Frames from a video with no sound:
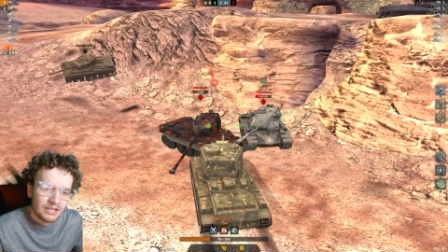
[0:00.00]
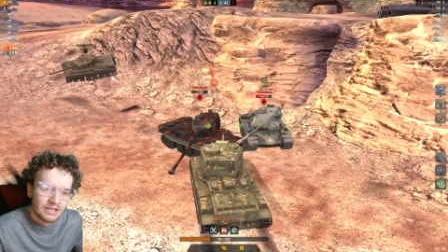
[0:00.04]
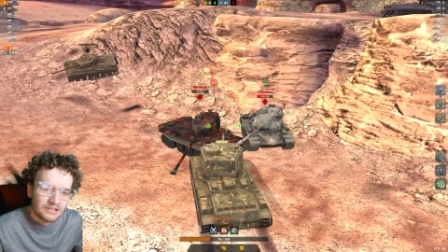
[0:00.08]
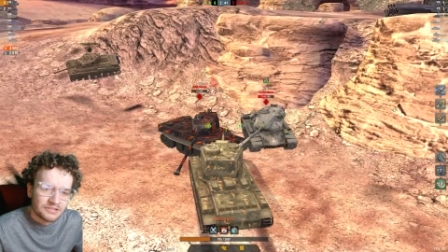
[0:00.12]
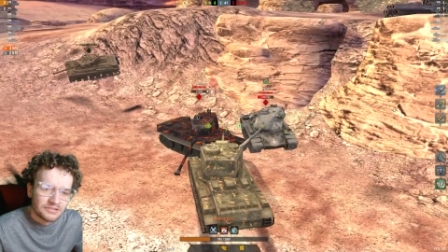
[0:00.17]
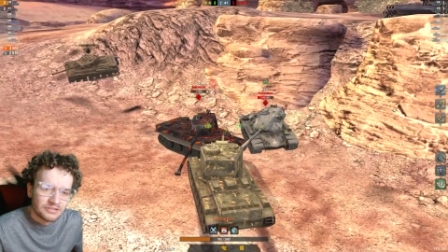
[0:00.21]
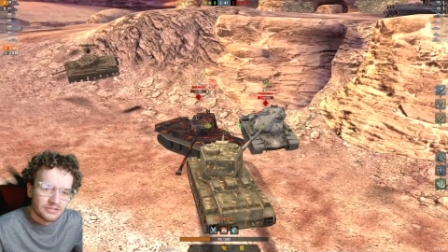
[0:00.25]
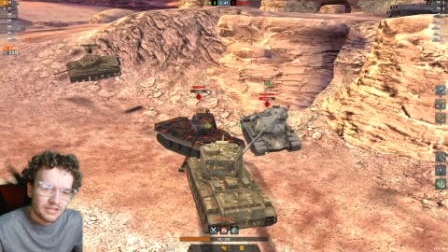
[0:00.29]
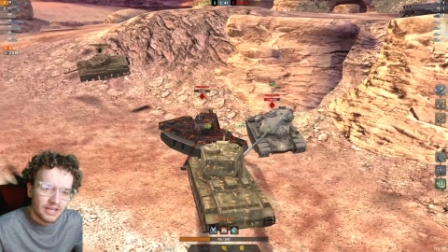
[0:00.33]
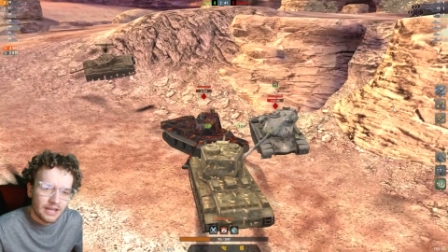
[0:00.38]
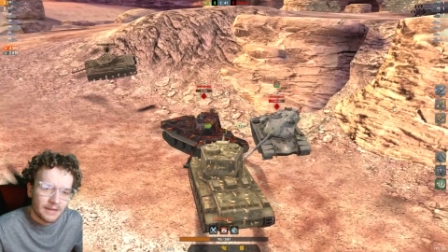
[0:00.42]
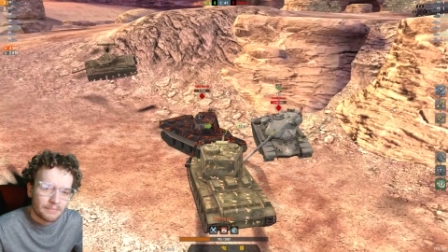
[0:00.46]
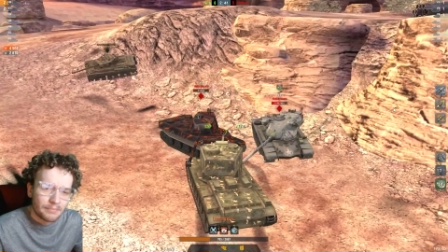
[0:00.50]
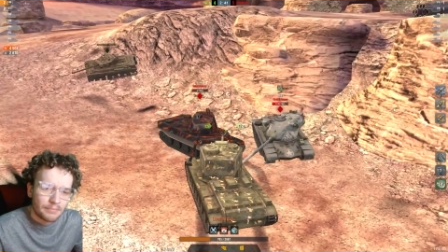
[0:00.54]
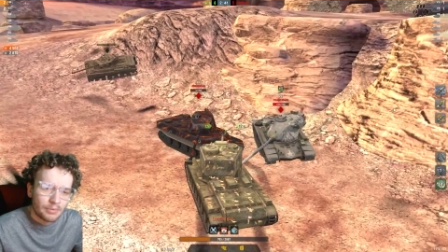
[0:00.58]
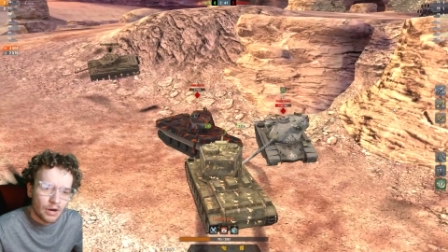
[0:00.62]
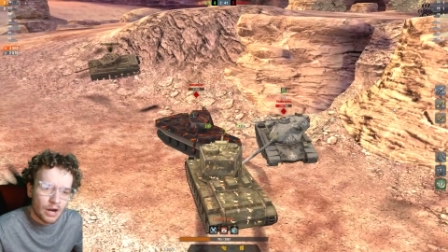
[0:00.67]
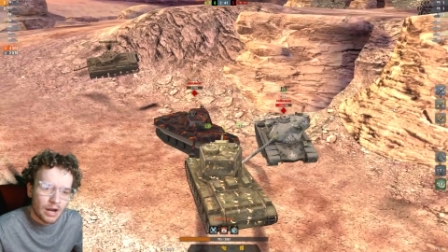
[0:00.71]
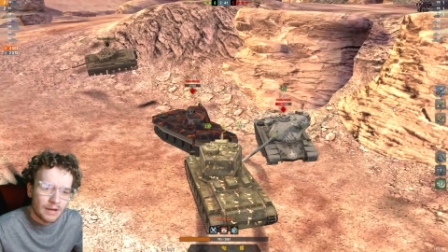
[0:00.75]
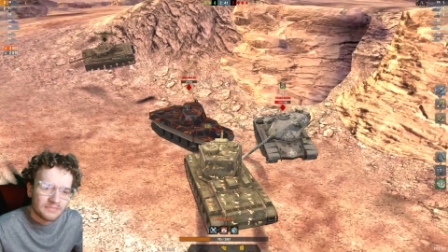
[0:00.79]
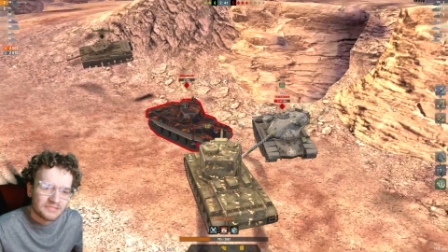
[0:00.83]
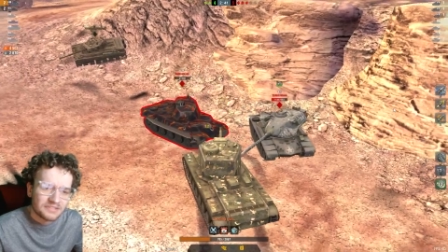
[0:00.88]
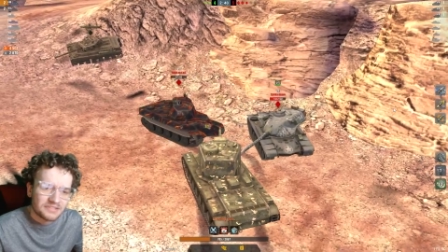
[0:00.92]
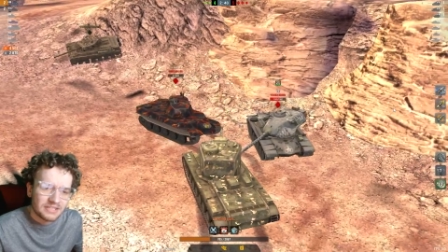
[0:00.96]
So that
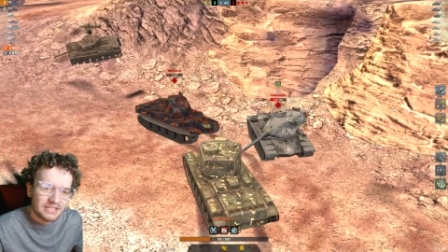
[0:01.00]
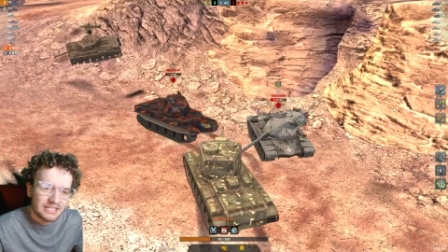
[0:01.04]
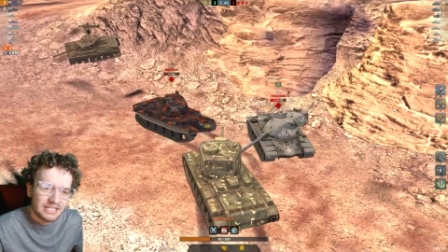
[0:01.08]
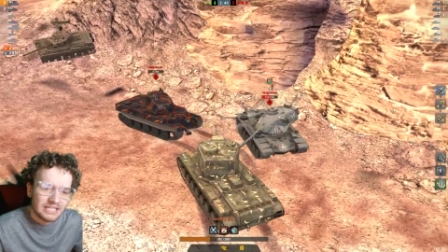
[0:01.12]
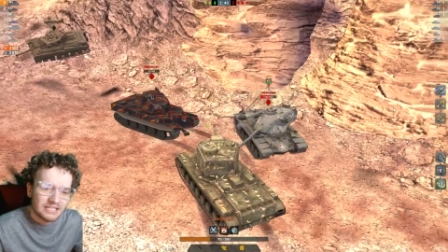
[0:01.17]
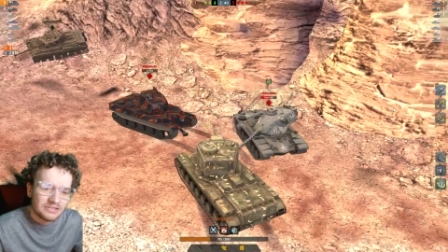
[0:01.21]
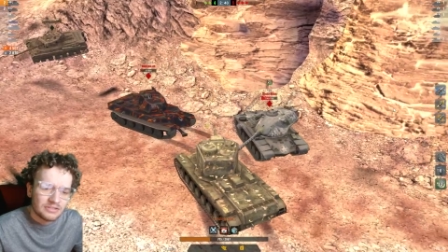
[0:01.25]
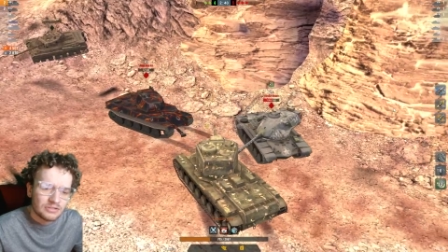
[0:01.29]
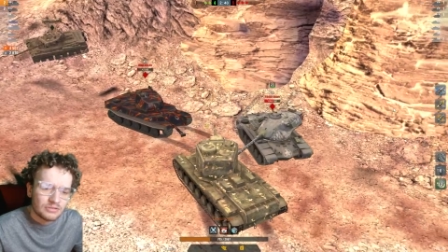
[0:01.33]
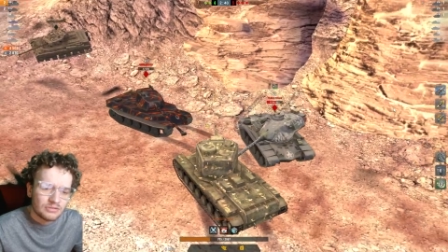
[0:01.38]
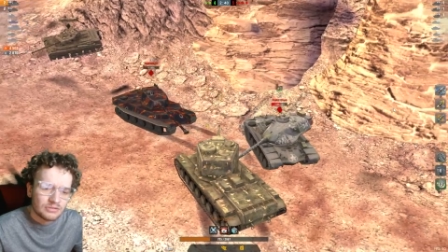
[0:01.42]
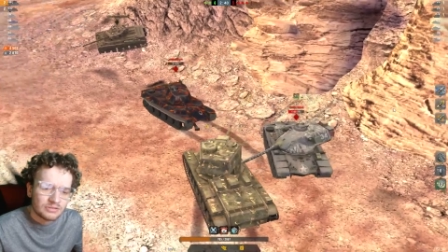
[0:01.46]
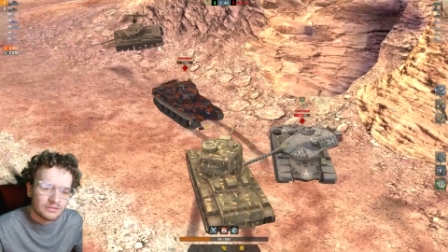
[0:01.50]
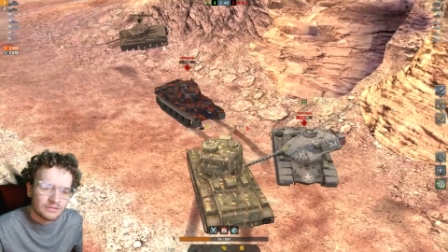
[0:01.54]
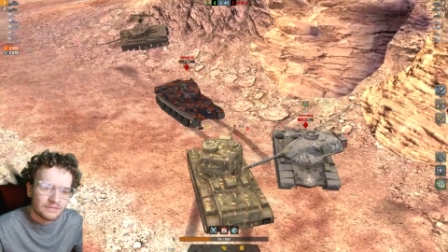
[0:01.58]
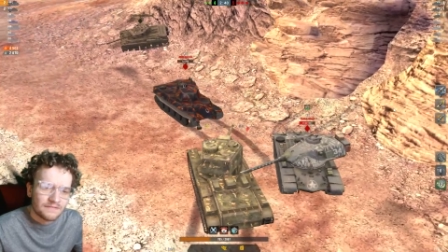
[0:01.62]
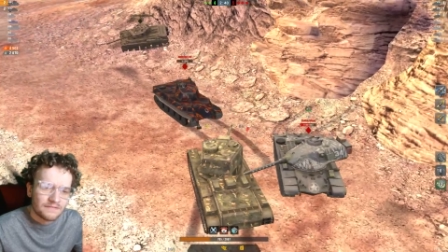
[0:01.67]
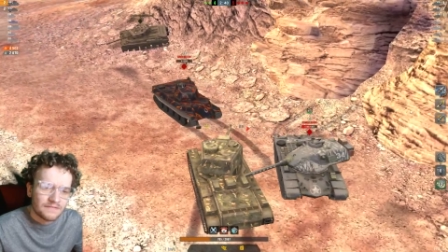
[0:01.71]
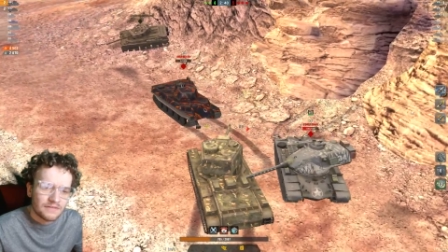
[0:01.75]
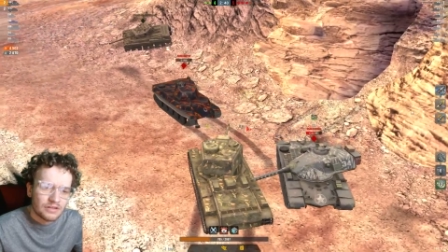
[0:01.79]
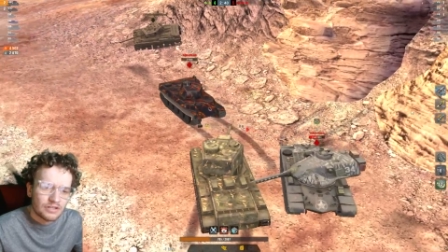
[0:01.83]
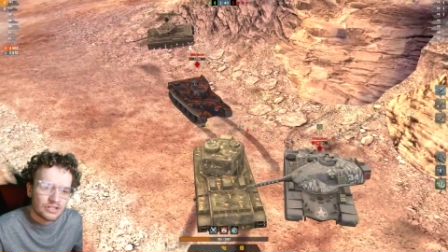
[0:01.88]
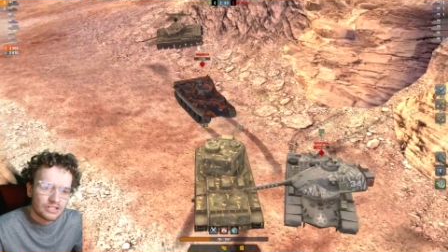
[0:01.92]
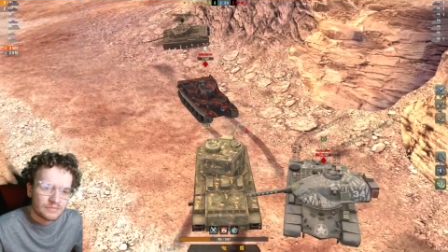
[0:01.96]
prompts the E2 to
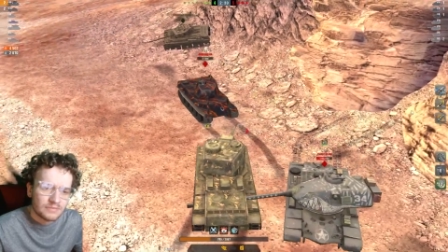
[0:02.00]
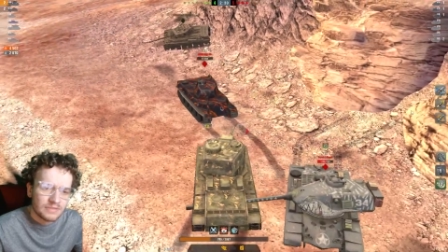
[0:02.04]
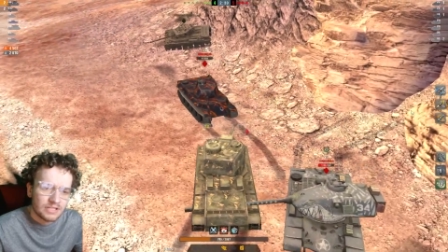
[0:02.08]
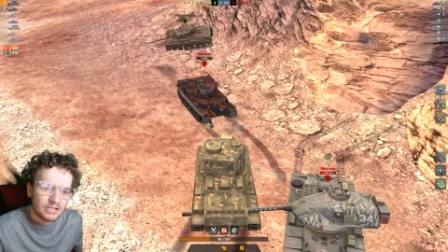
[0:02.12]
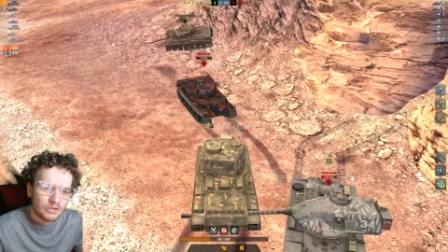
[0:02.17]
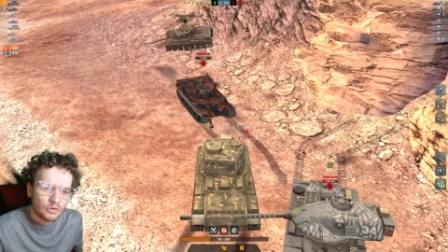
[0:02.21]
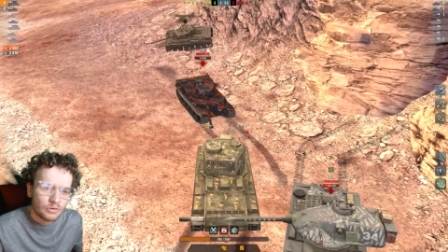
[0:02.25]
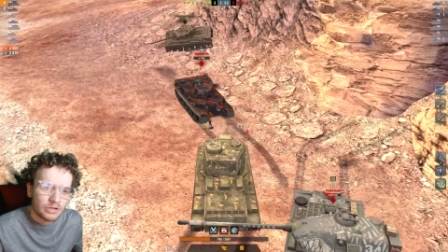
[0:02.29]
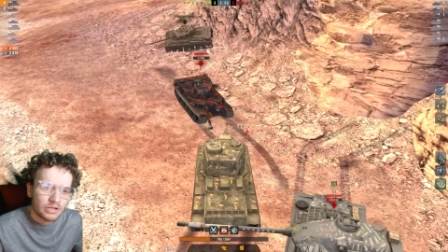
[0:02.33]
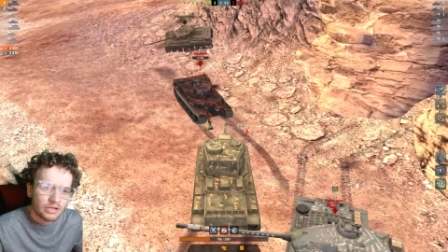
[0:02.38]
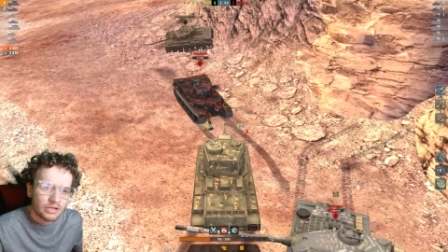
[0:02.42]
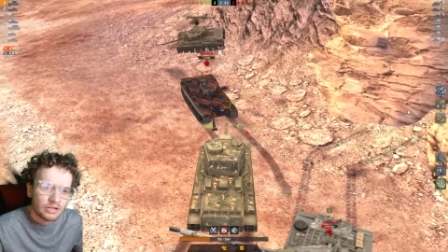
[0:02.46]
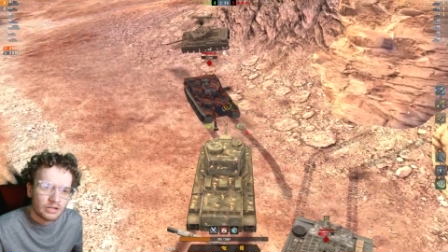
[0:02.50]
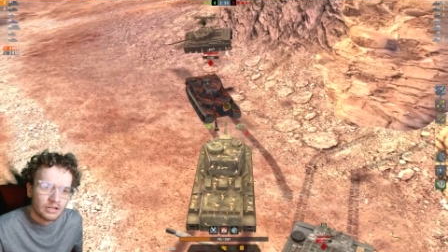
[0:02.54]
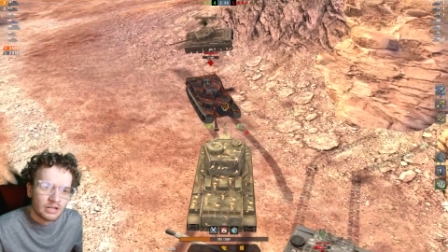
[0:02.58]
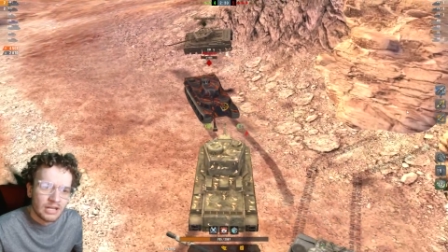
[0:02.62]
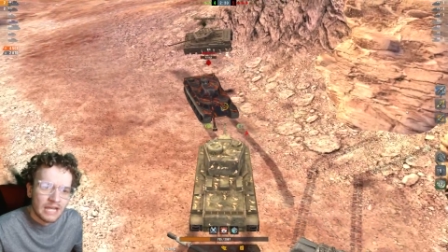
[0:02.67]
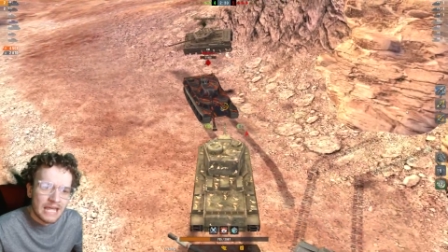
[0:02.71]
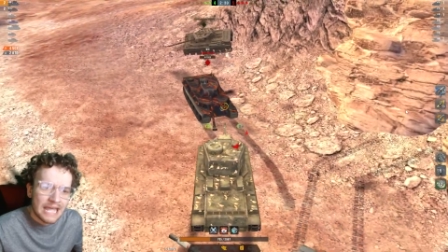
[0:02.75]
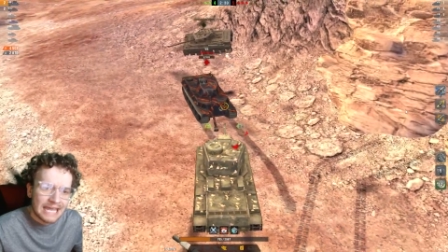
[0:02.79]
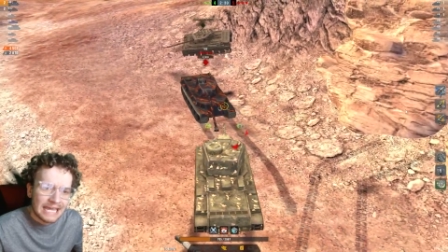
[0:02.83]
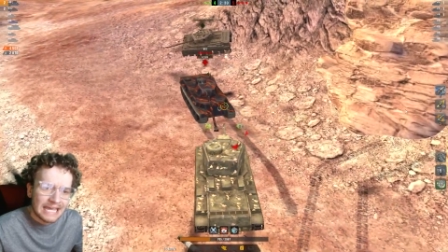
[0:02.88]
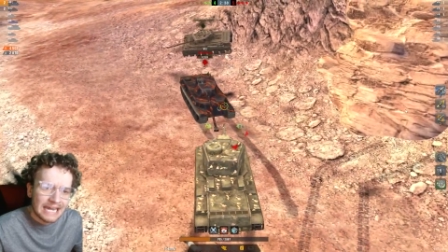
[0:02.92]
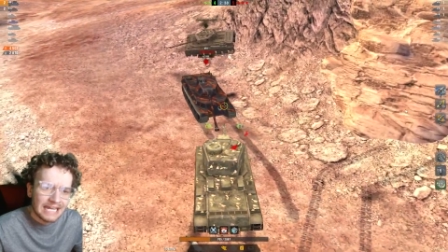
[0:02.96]
finish me quicker.
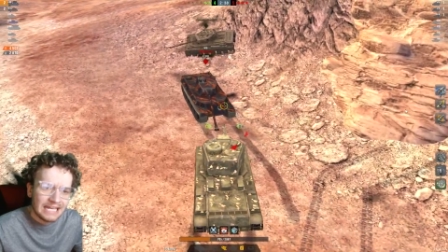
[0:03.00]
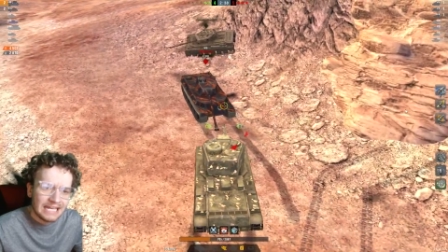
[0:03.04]
Can I